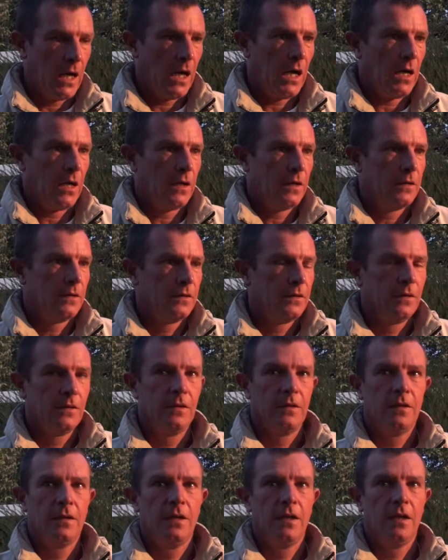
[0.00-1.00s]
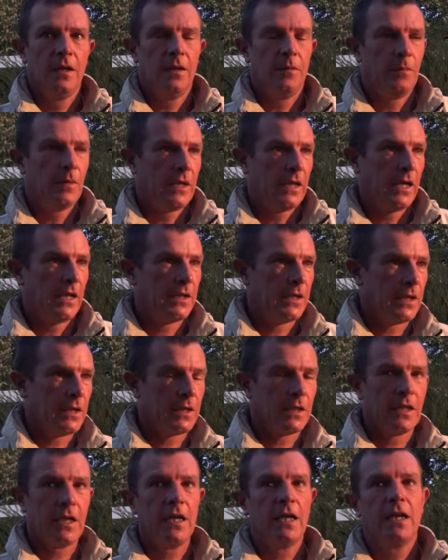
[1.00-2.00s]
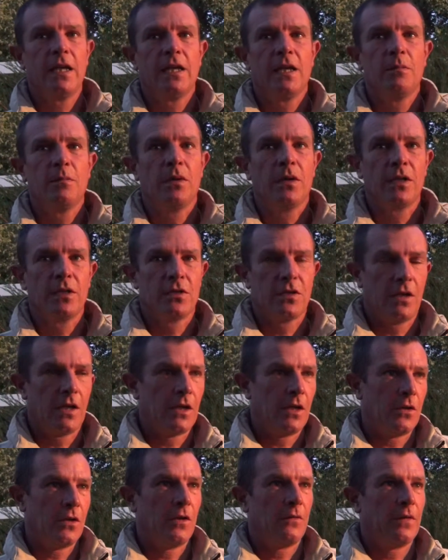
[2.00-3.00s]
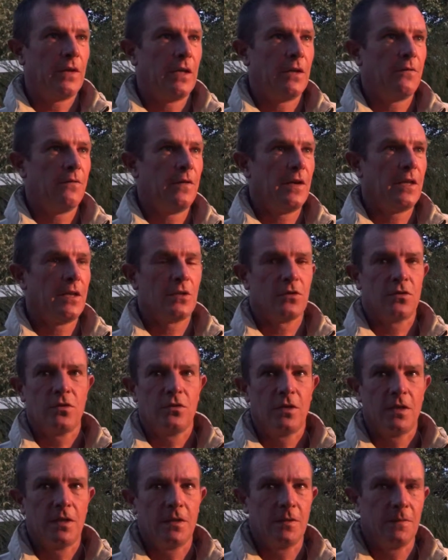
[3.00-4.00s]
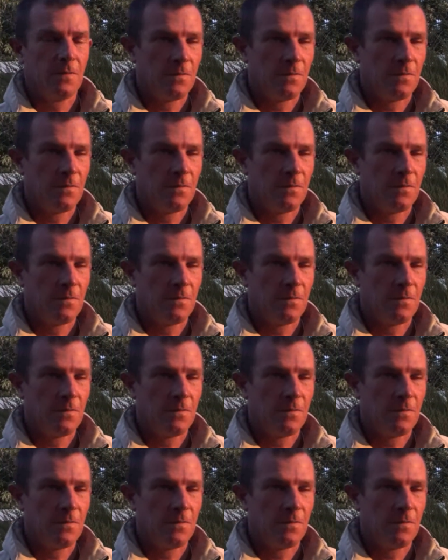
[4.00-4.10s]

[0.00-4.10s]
Yeah, but I didn't kill anybody, so I don't have any feathers on it.